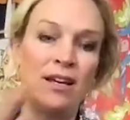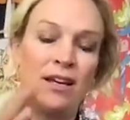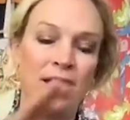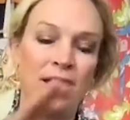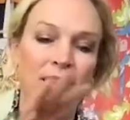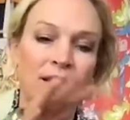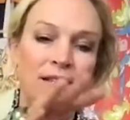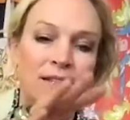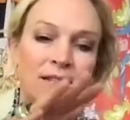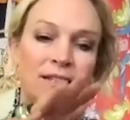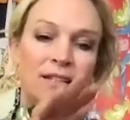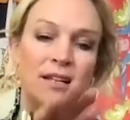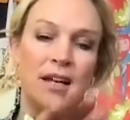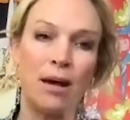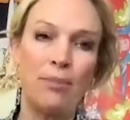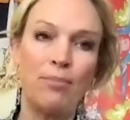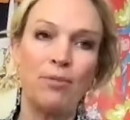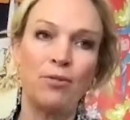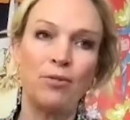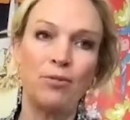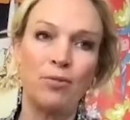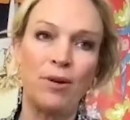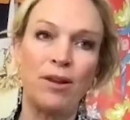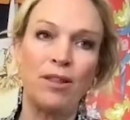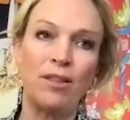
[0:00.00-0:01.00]
is
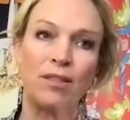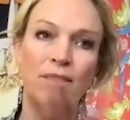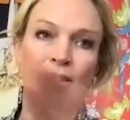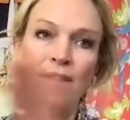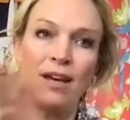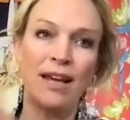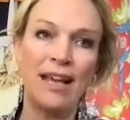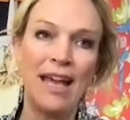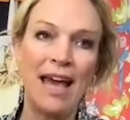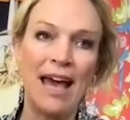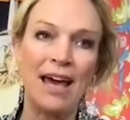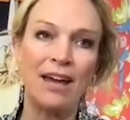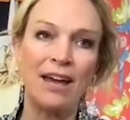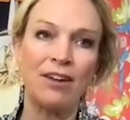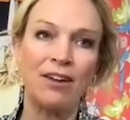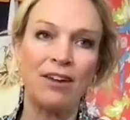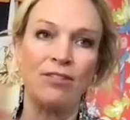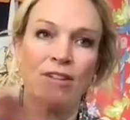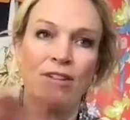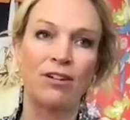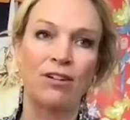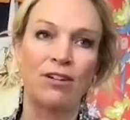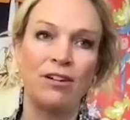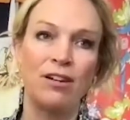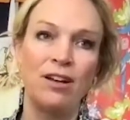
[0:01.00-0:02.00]
coupled with a
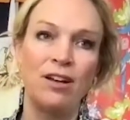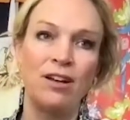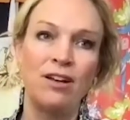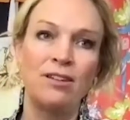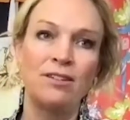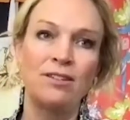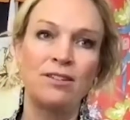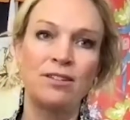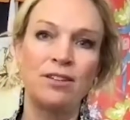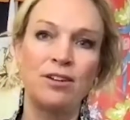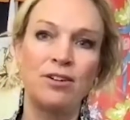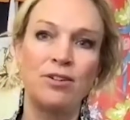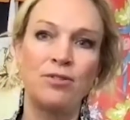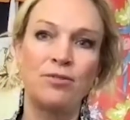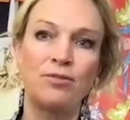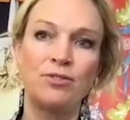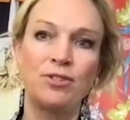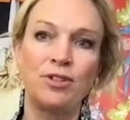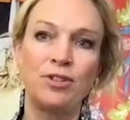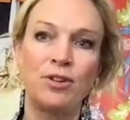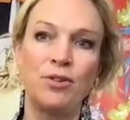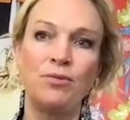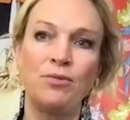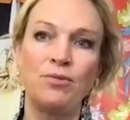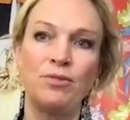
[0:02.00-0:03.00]
catalog. So
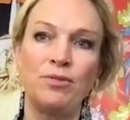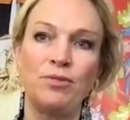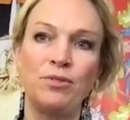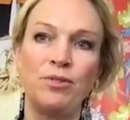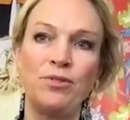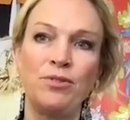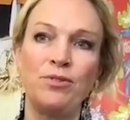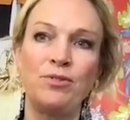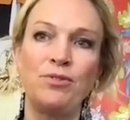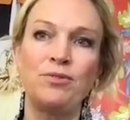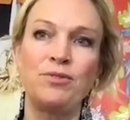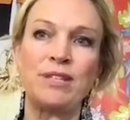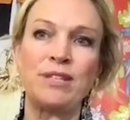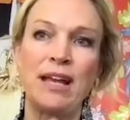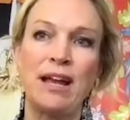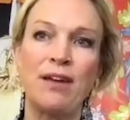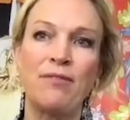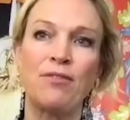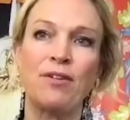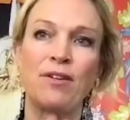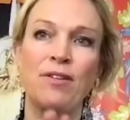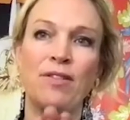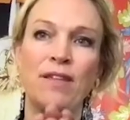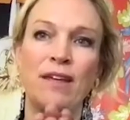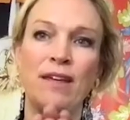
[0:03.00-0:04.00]
don't lose
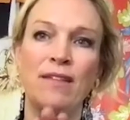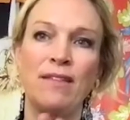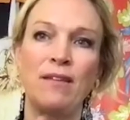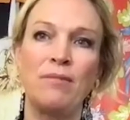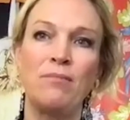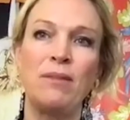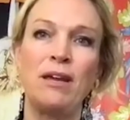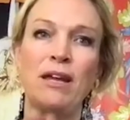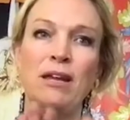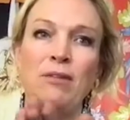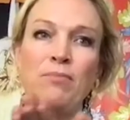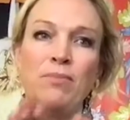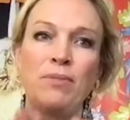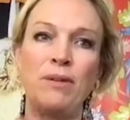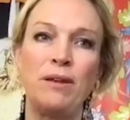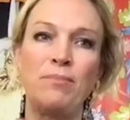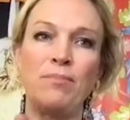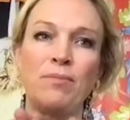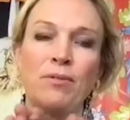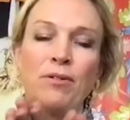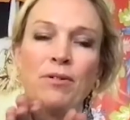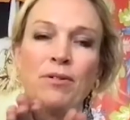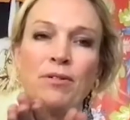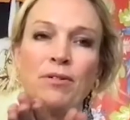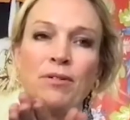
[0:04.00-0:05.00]
everything that made
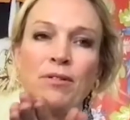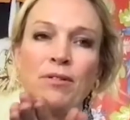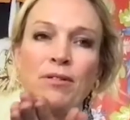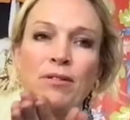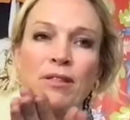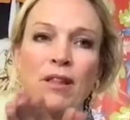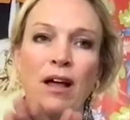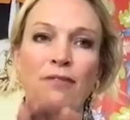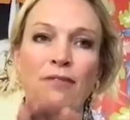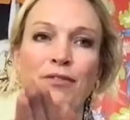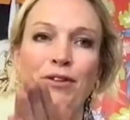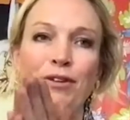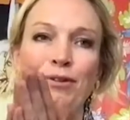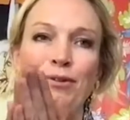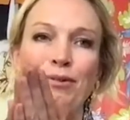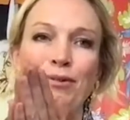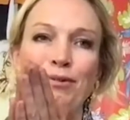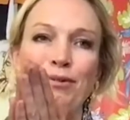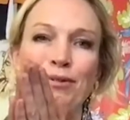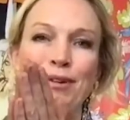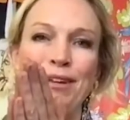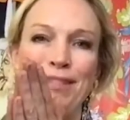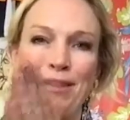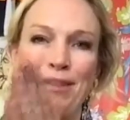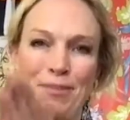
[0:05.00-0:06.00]
people love you
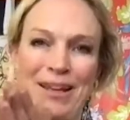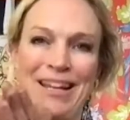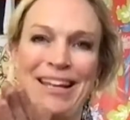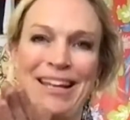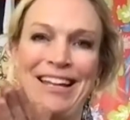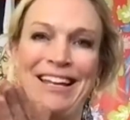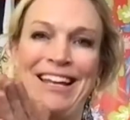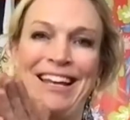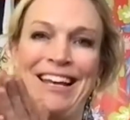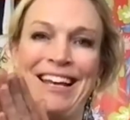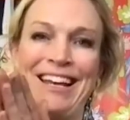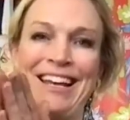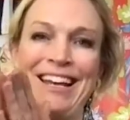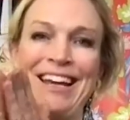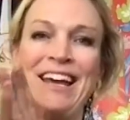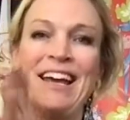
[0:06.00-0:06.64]
in the beginning.